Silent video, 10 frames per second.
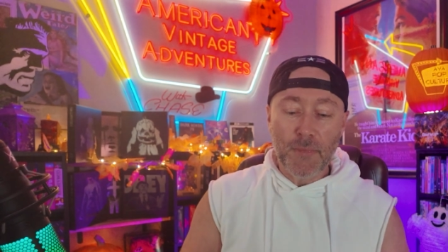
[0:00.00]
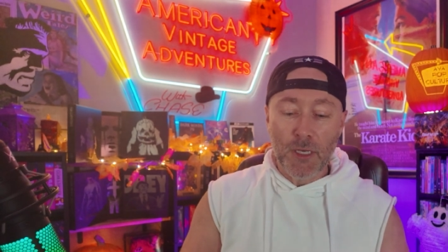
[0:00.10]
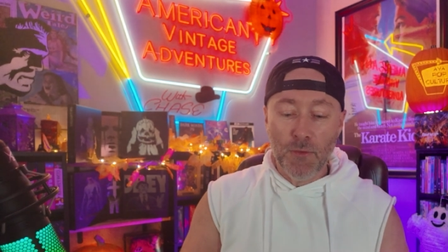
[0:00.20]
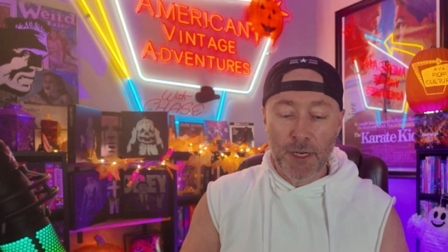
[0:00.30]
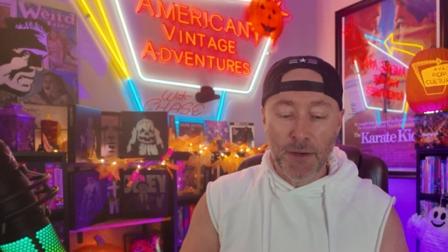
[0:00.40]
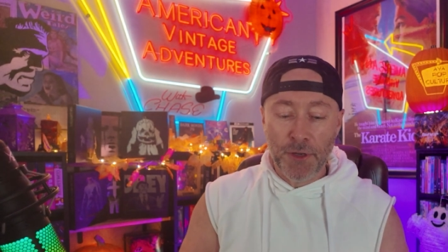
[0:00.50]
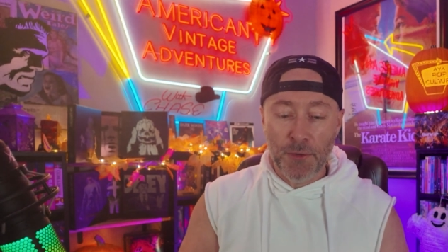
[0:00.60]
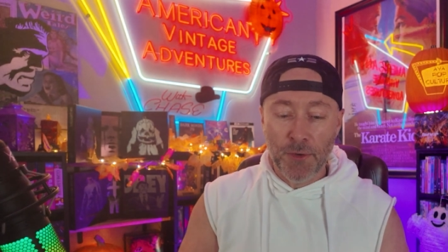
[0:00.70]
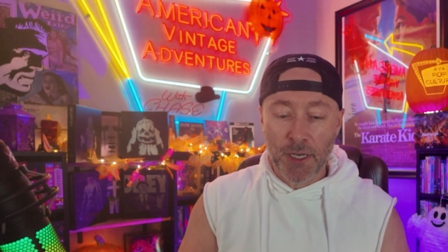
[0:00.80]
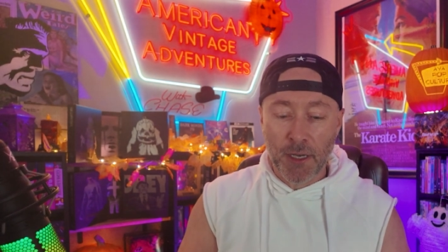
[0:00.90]
whatever
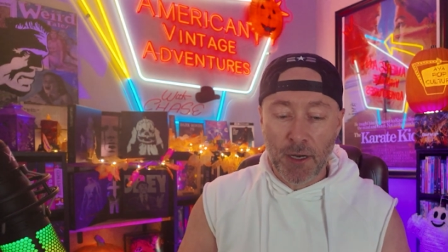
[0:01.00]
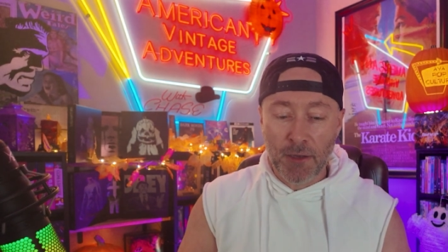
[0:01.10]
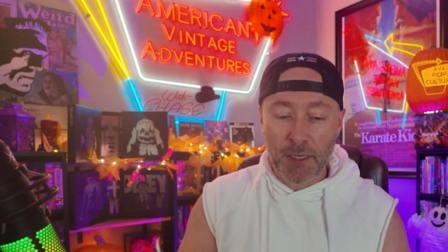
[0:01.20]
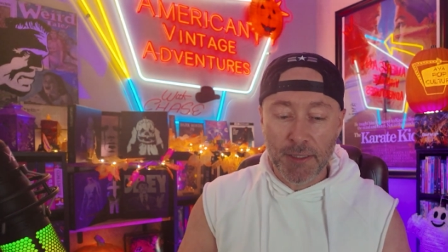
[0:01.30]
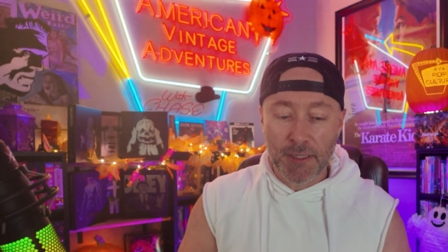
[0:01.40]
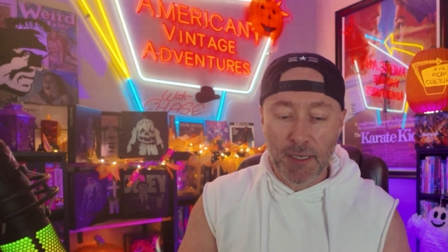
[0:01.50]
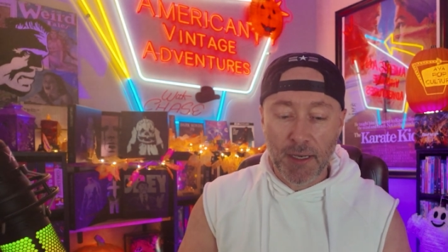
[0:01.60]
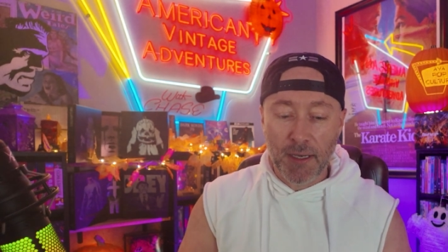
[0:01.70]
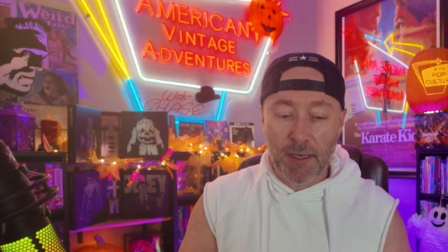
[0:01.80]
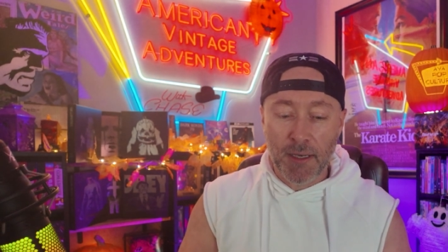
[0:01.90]
you want to call it.
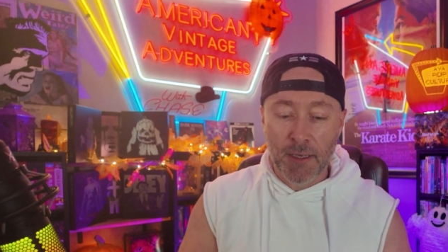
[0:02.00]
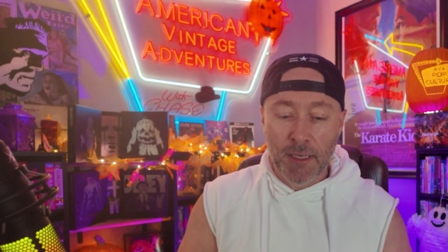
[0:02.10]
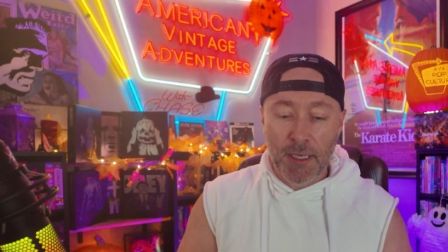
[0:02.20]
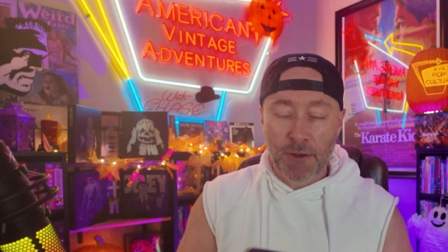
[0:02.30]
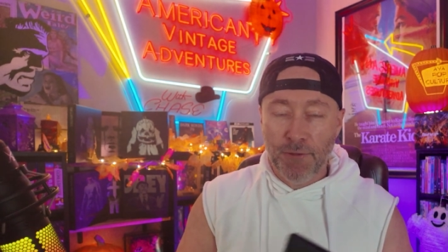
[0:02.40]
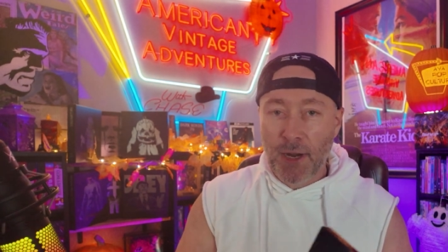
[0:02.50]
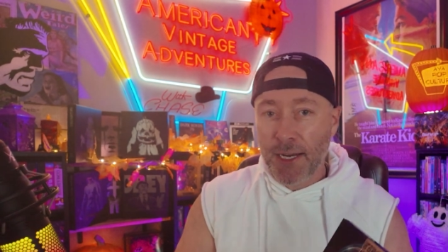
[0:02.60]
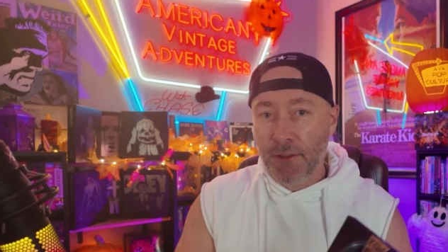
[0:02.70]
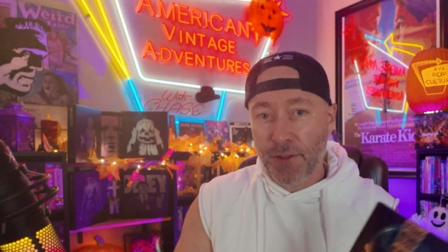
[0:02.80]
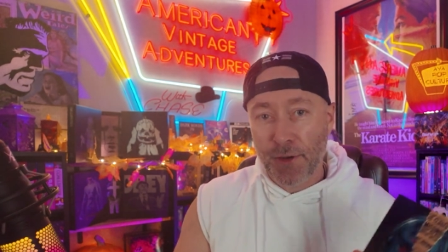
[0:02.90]

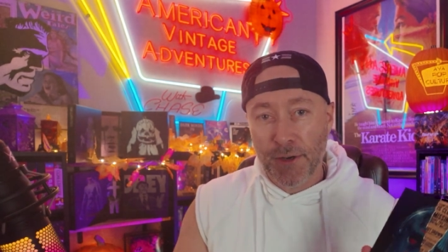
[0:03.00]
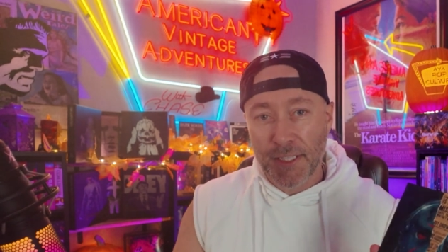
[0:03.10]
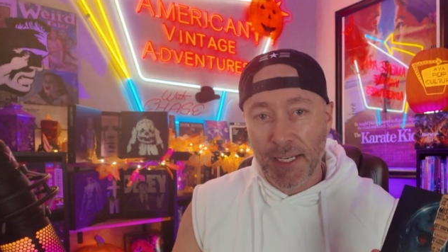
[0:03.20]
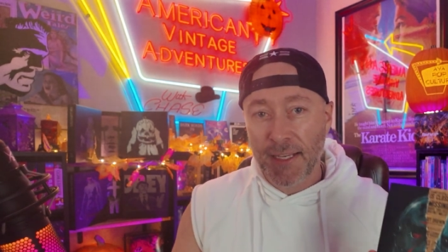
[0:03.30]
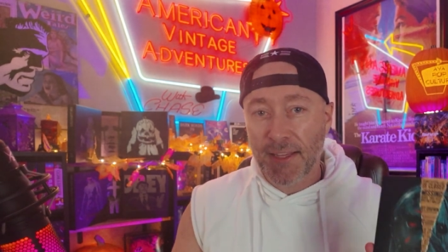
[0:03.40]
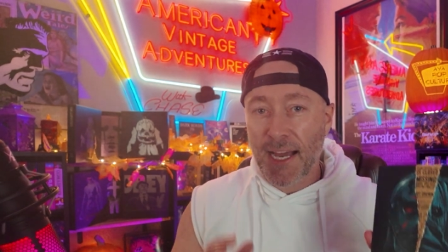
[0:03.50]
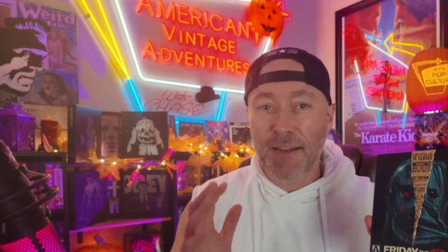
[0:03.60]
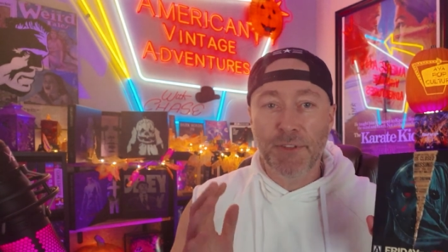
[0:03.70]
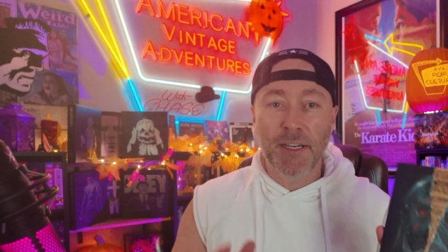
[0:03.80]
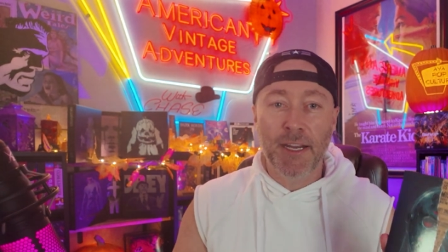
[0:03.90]
Friday the 13th.
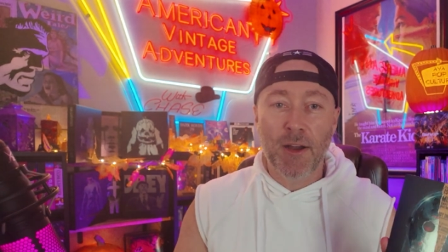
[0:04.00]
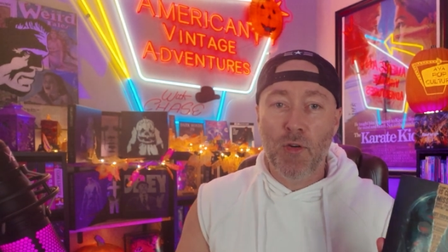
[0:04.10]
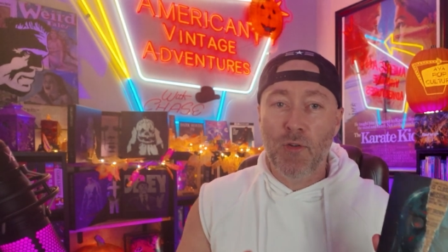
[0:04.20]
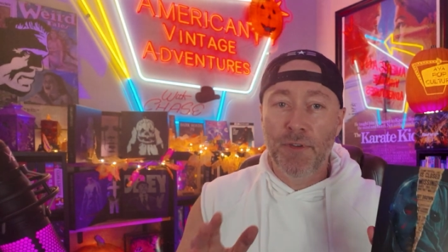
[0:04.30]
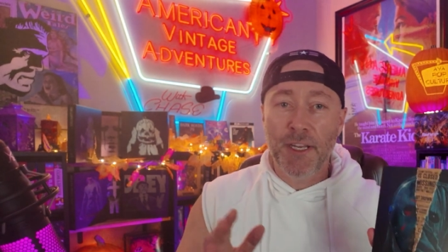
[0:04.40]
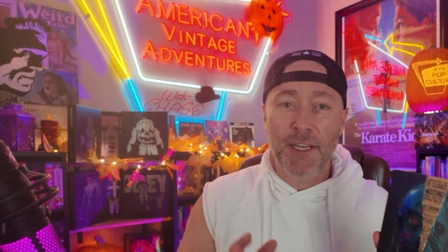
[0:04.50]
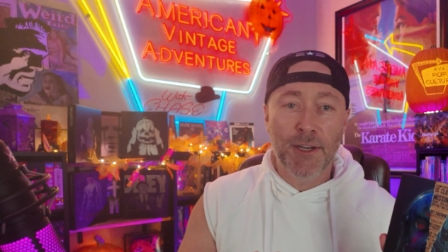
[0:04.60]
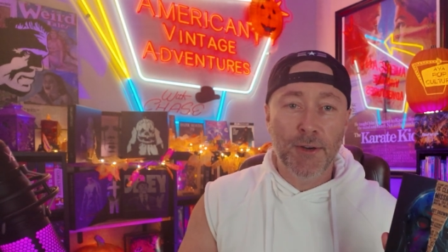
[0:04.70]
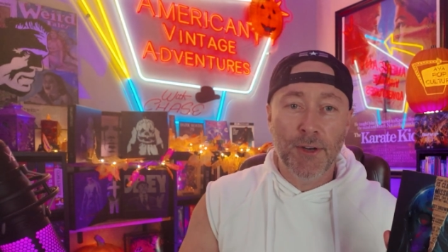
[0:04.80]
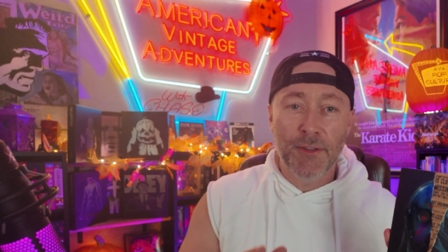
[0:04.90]
I've done a whole
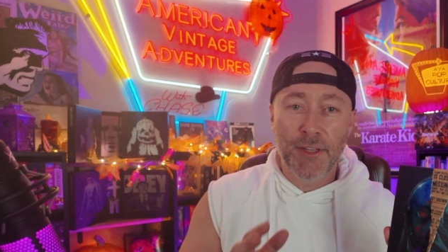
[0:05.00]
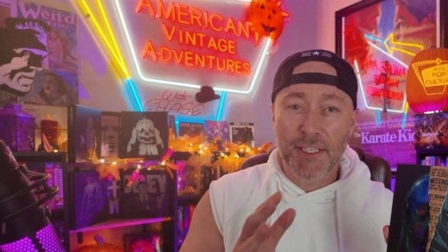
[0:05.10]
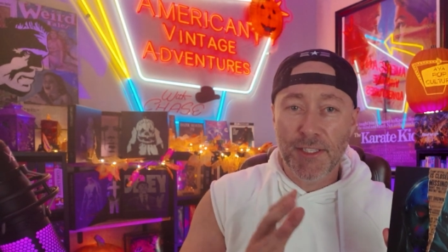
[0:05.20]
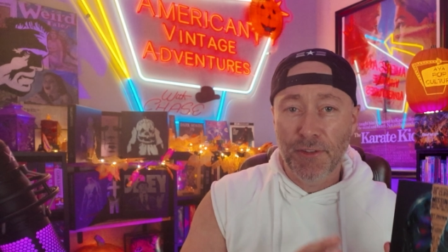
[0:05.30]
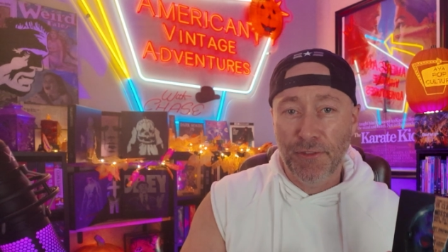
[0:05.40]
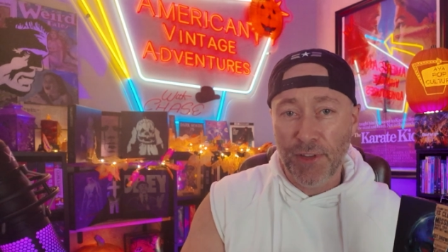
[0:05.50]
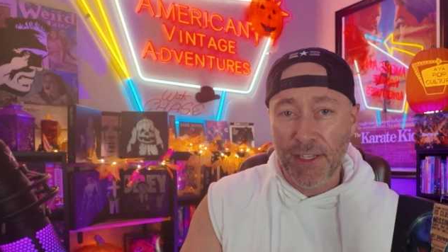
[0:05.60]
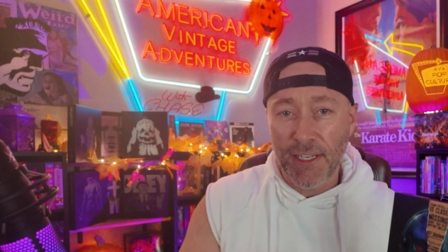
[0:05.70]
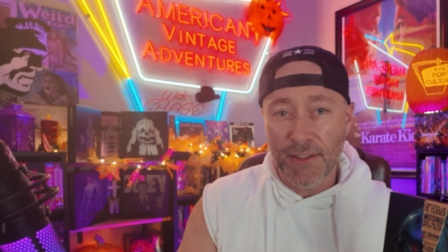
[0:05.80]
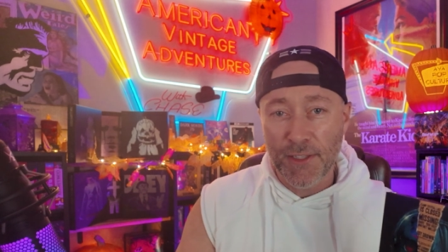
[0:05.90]
video on this,
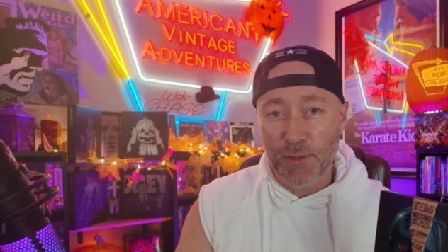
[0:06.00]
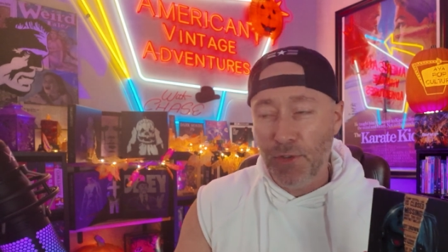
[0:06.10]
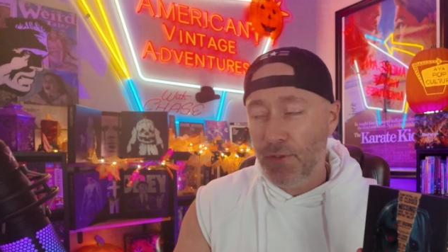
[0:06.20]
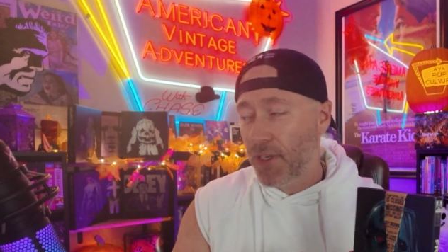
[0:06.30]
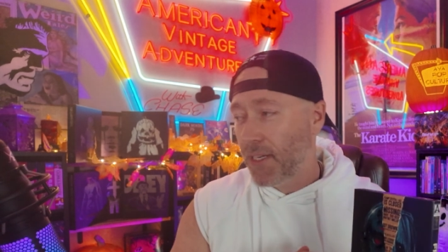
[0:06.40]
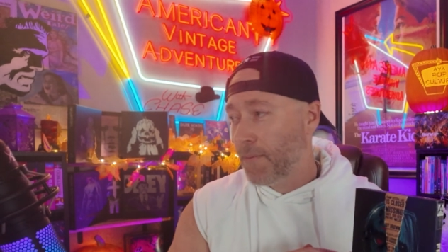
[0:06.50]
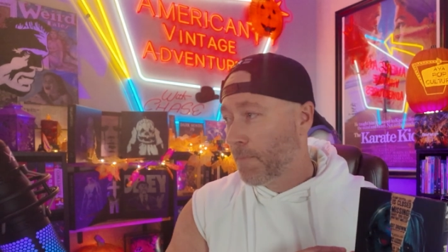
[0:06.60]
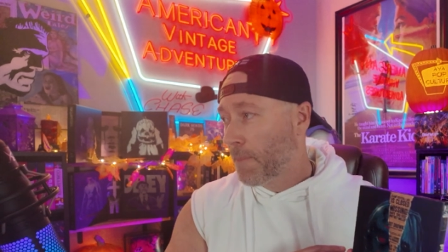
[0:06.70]
defending this movie.